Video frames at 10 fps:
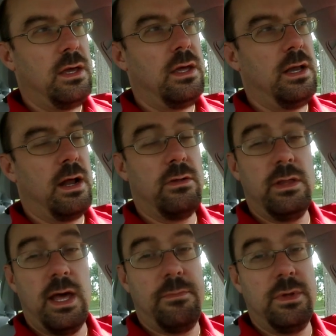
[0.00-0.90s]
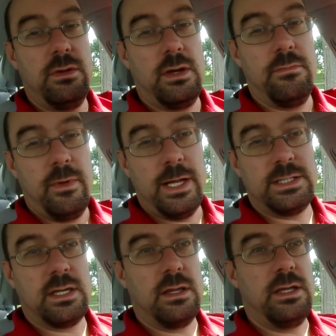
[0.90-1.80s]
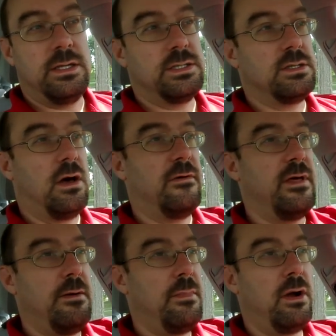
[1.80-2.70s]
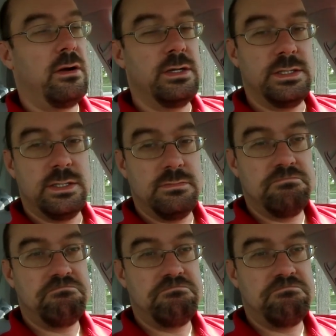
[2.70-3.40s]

And not only that, but you can basically dissolve that marriage.